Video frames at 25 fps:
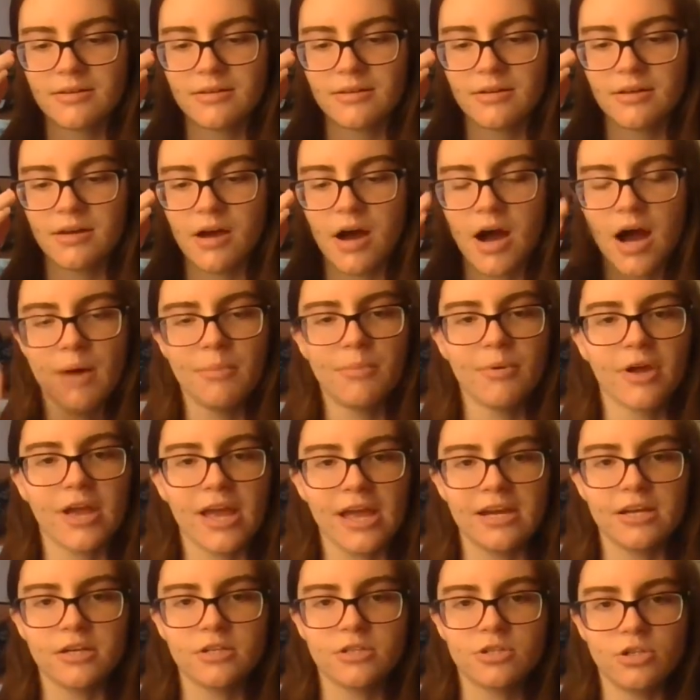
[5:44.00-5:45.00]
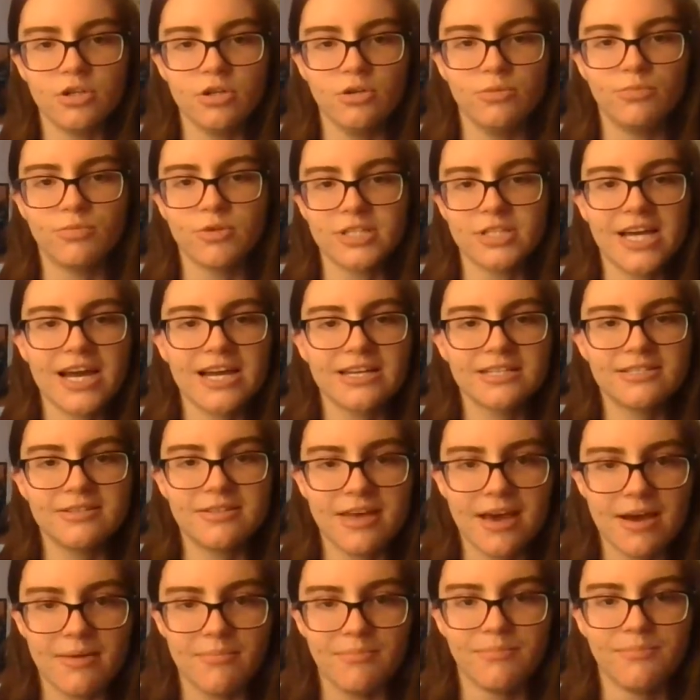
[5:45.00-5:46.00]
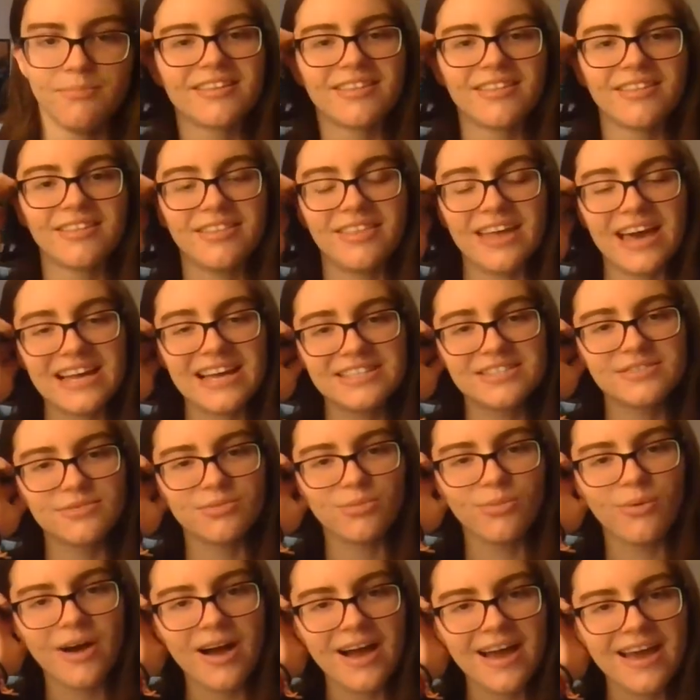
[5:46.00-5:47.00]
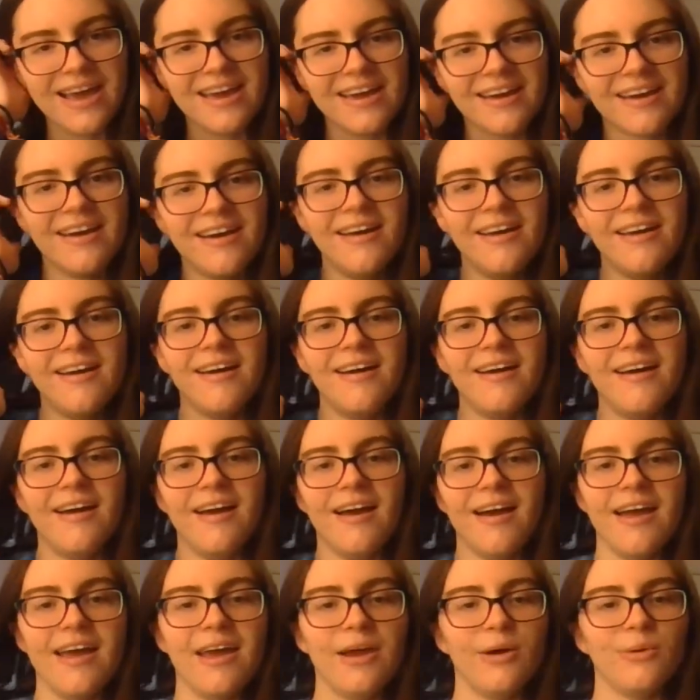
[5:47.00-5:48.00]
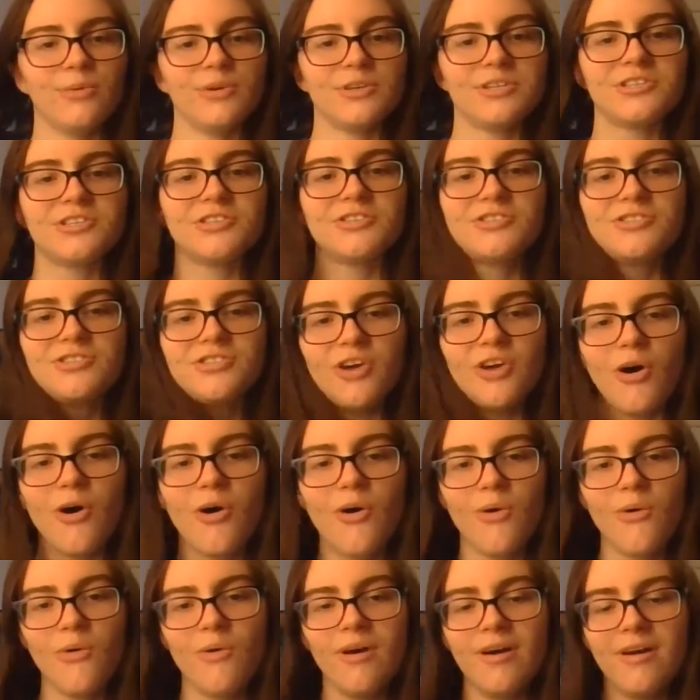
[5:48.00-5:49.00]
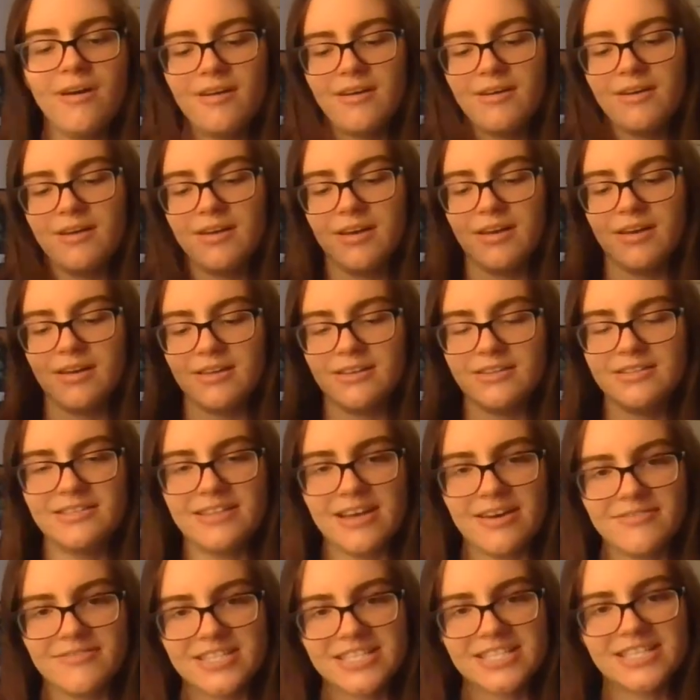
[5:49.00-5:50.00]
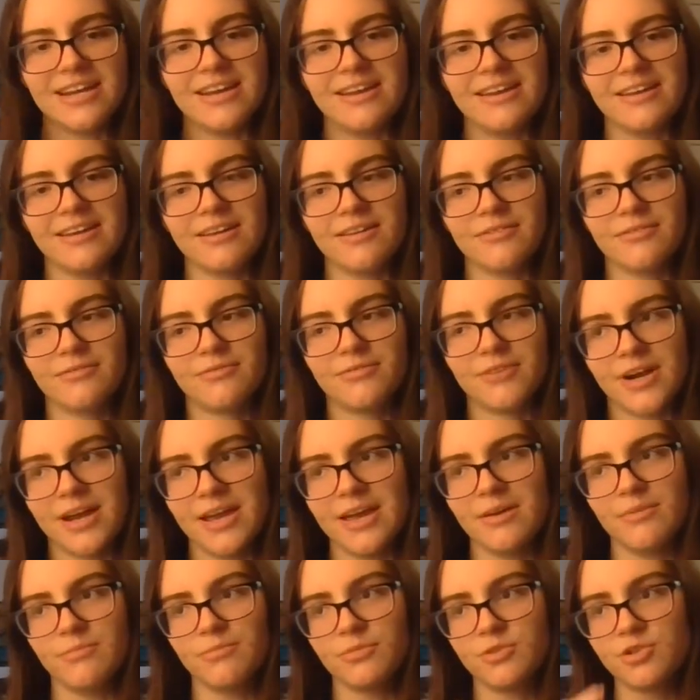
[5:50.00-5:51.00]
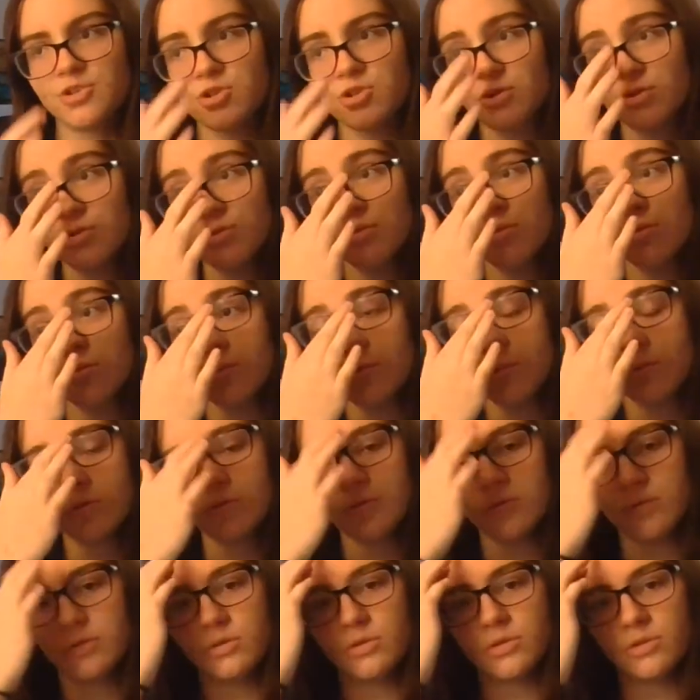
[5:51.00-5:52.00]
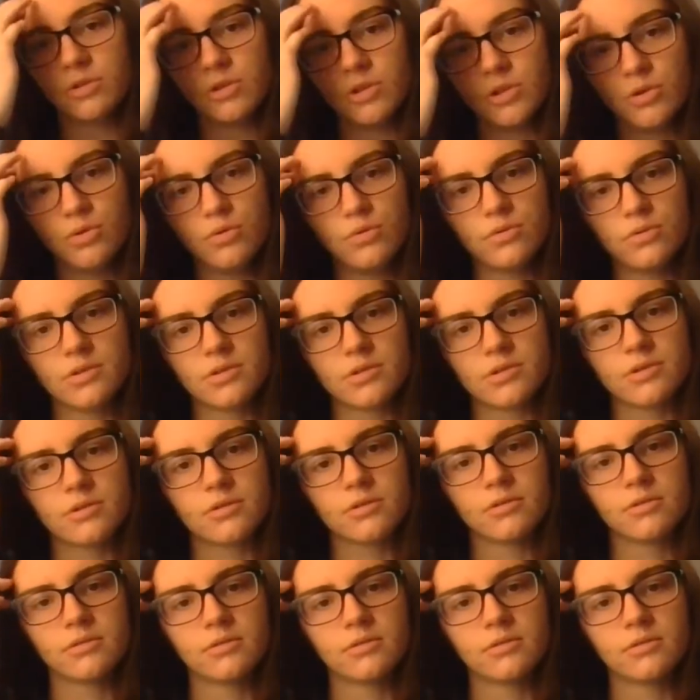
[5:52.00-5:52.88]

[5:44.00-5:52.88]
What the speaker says: obligated to protect them. That's why it was so devastating for him to lose